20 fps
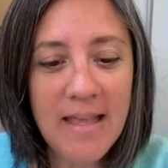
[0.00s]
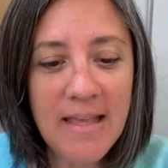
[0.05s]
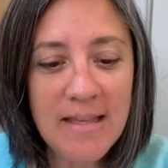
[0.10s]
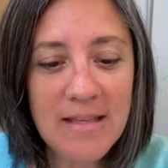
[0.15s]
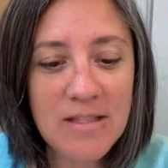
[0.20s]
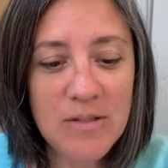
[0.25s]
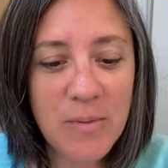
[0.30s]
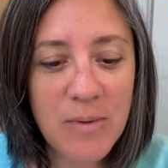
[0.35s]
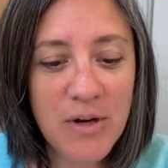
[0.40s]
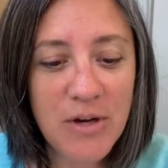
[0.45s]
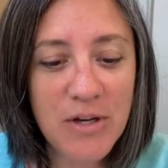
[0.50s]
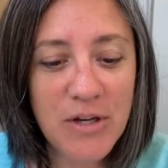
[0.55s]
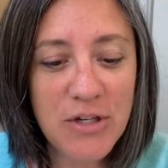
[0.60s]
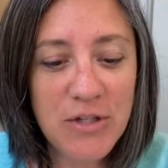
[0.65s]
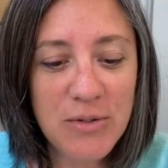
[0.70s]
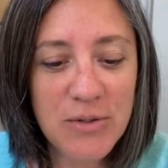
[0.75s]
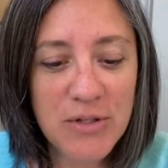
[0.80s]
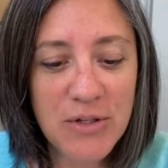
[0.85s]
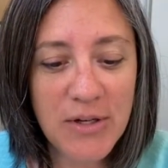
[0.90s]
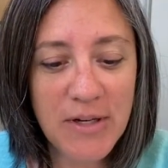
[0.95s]
So what you're gonna
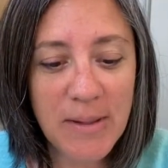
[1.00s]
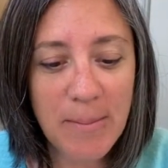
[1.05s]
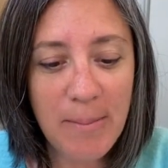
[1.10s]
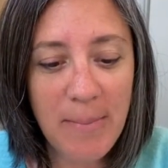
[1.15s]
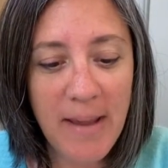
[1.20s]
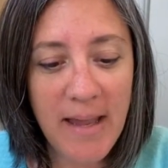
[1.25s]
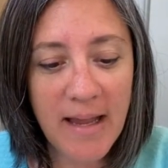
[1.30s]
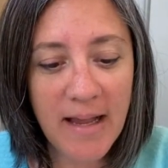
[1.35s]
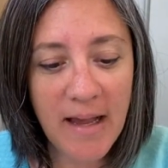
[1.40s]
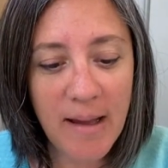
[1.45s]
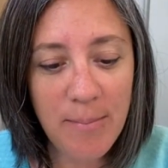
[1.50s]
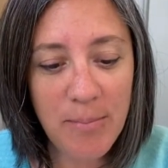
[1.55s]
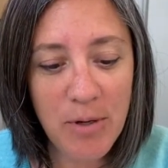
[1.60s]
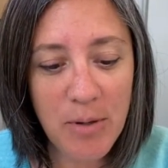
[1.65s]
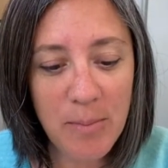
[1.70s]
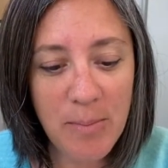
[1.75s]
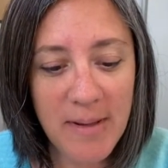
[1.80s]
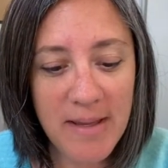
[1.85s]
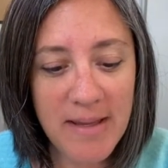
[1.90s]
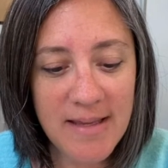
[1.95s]
do is you're gonna pick up
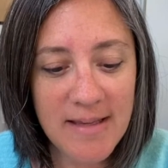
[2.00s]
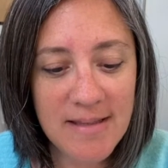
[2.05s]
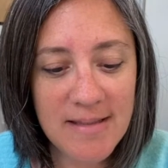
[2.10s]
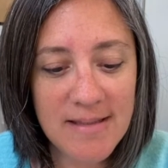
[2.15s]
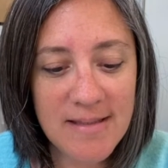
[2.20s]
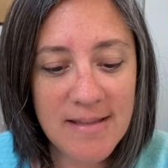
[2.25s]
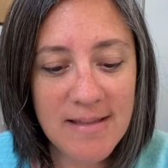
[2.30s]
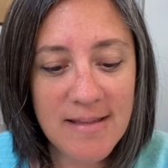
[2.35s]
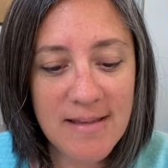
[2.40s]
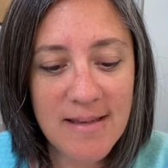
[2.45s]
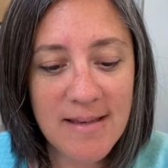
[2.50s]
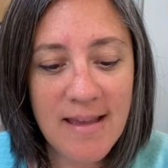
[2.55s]
your piece